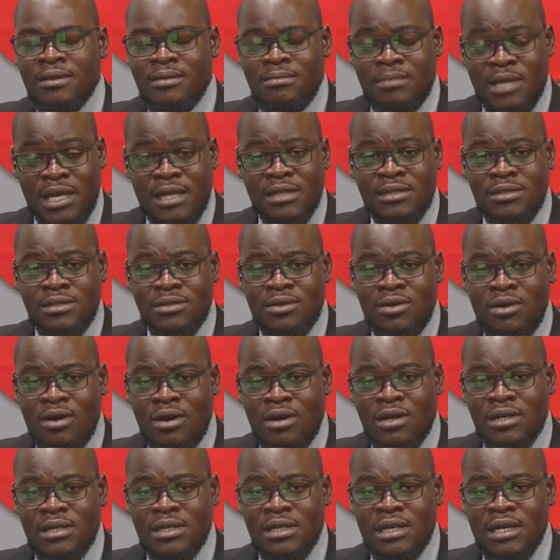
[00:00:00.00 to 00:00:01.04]
it's
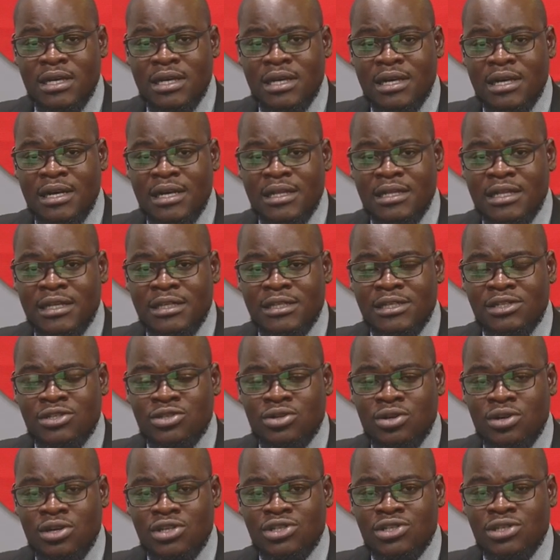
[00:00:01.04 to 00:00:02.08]
on uh, the
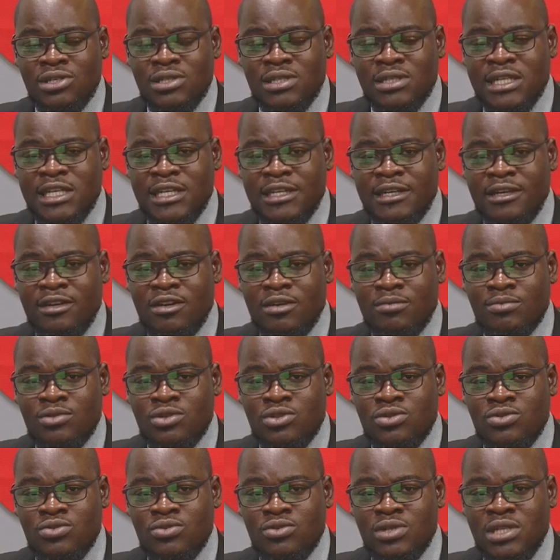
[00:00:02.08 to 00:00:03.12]
discussions leading up
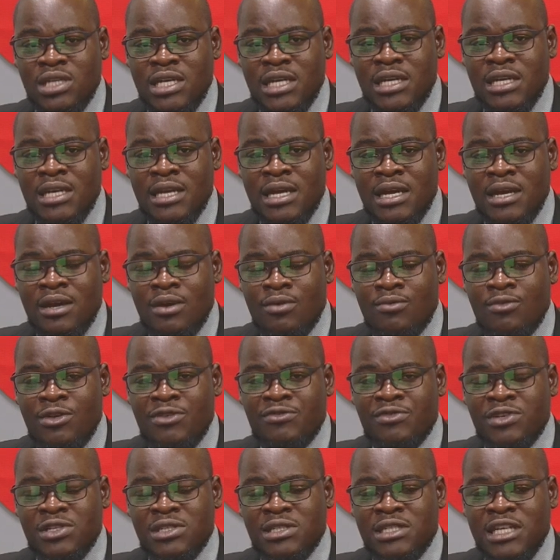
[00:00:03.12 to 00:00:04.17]
to the
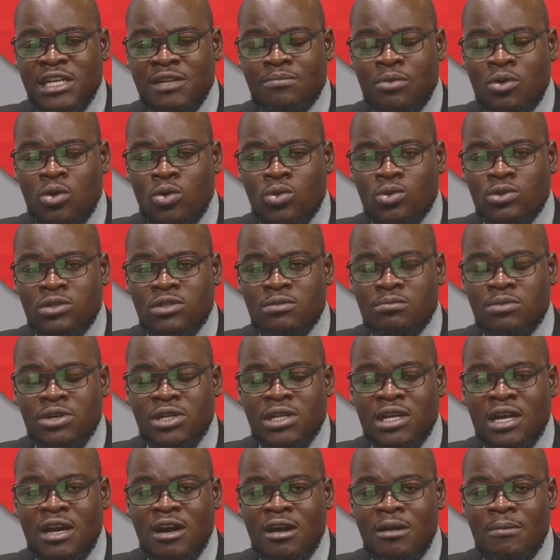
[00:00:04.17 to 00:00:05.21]
River State polls.
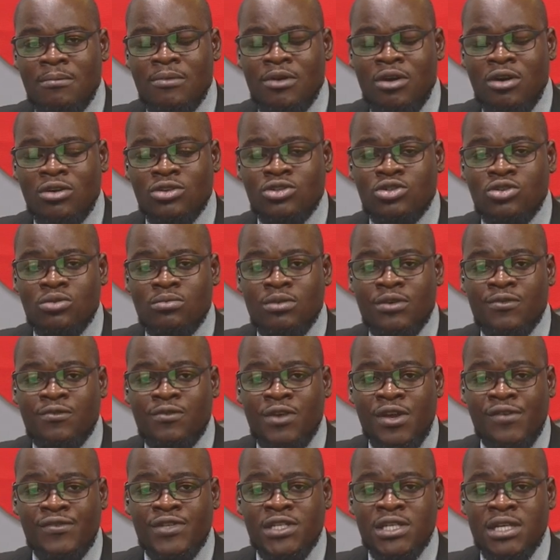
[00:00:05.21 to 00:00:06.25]
But come October
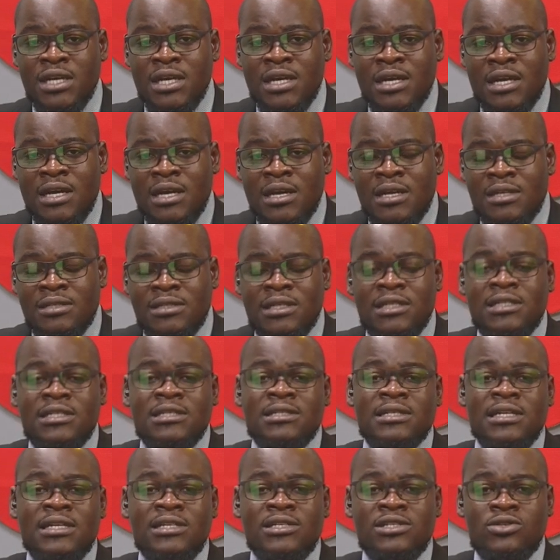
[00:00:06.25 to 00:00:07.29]
5th,
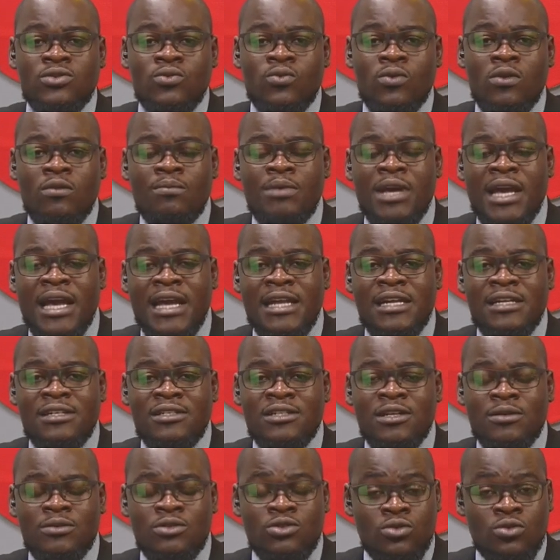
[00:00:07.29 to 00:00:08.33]
citizens will be heading
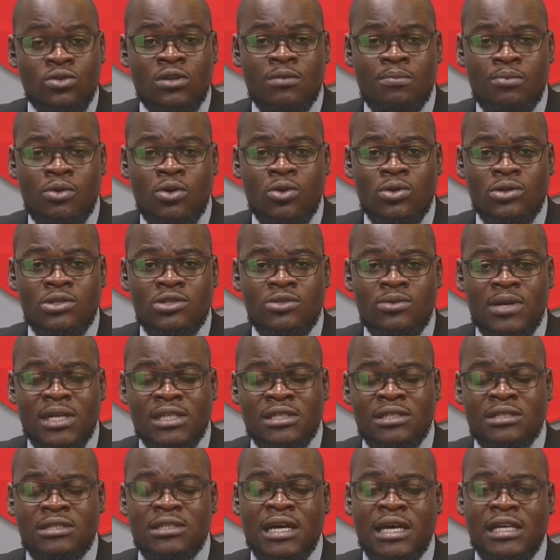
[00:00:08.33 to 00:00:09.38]
to the polls to
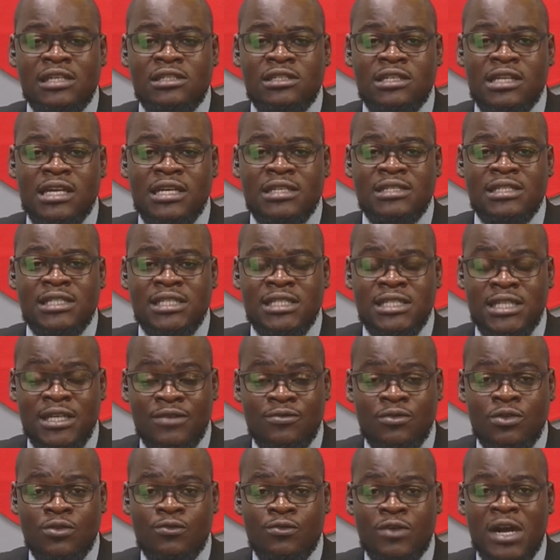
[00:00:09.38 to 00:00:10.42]
exercise their
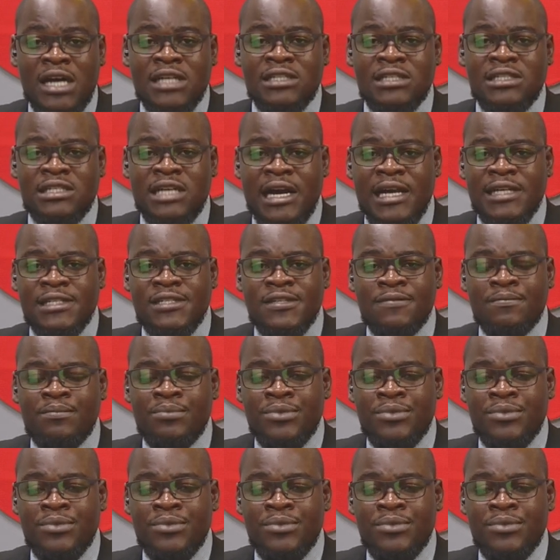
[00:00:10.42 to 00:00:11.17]
civil franchise